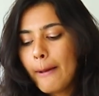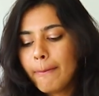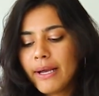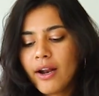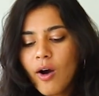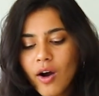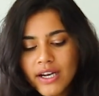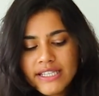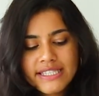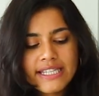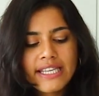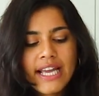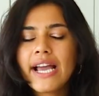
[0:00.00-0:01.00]
But
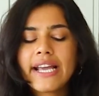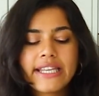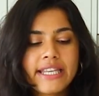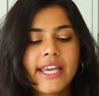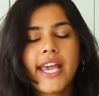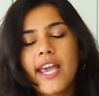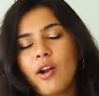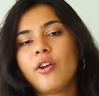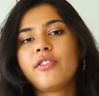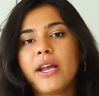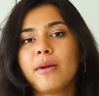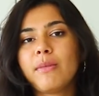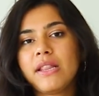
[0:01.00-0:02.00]
honestly, I cannot
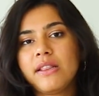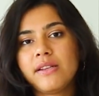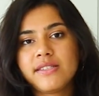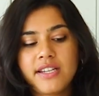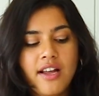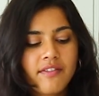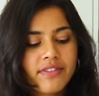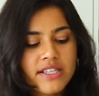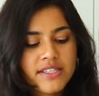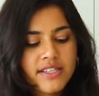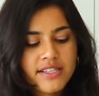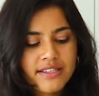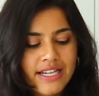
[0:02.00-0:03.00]
recommend this enough.
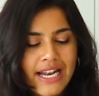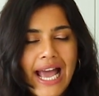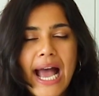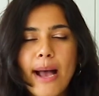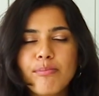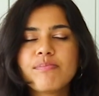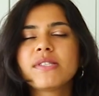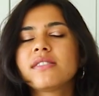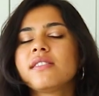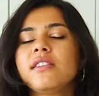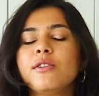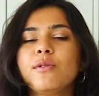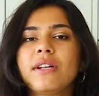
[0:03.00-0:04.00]
This is an
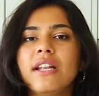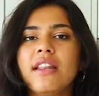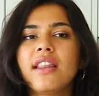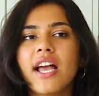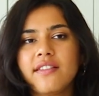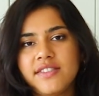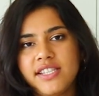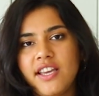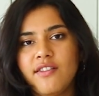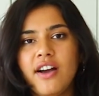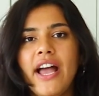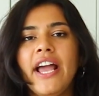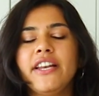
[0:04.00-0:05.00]
absolute
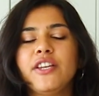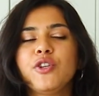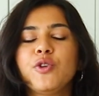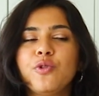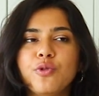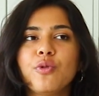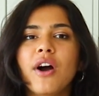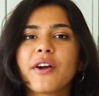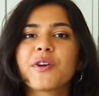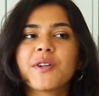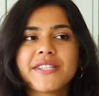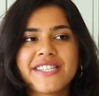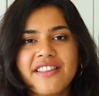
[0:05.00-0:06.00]
lifesaver, and you are
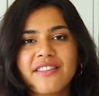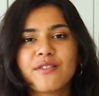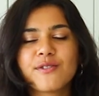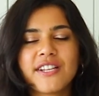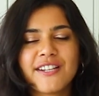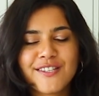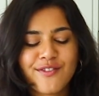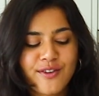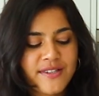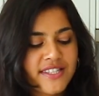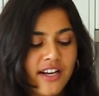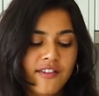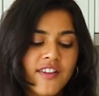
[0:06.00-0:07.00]
going to see the results for
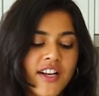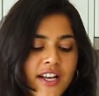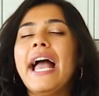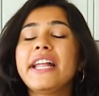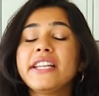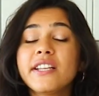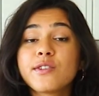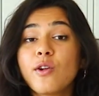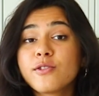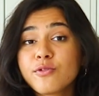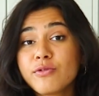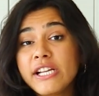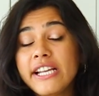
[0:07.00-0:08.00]
yourself. And it's
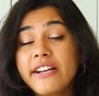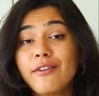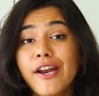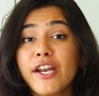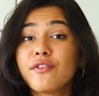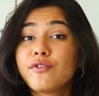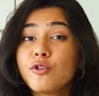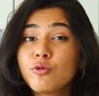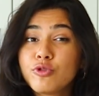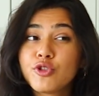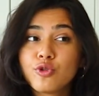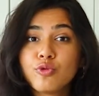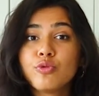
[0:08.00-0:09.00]
also really great if you
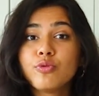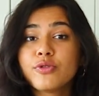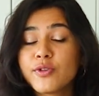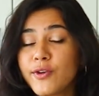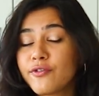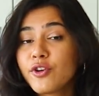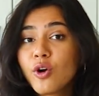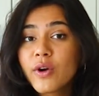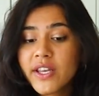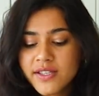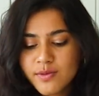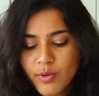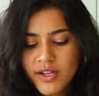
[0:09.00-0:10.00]
do sort of cook
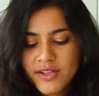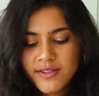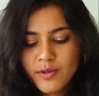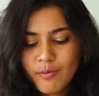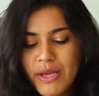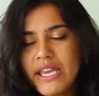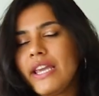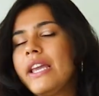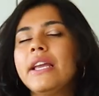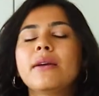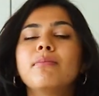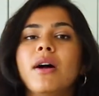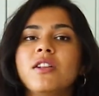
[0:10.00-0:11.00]
as well, so making
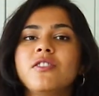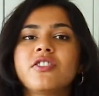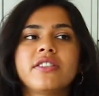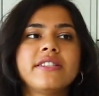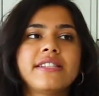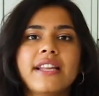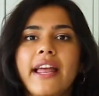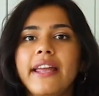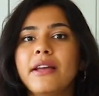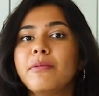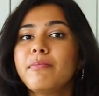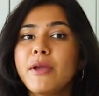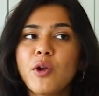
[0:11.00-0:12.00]
emulsions
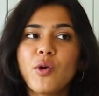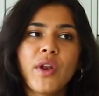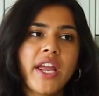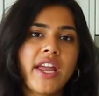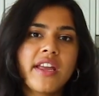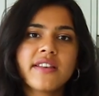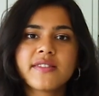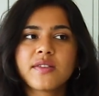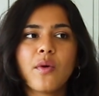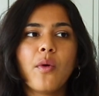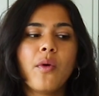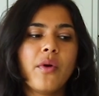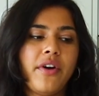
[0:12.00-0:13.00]
like mayonnaise
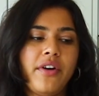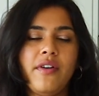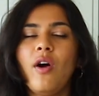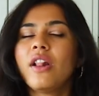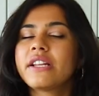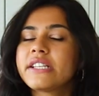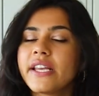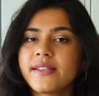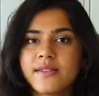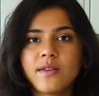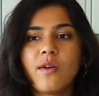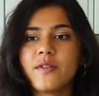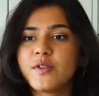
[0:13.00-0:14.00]
or hollandaise
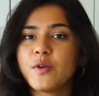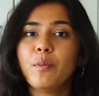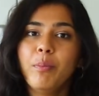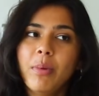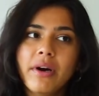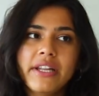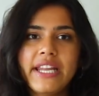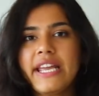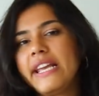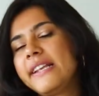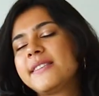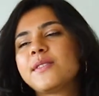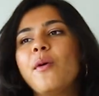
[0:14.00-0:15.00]
sauce or
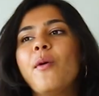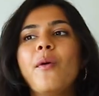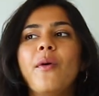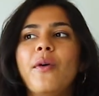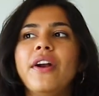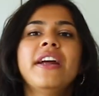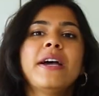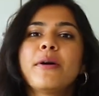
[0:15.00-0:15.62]
béarnaise or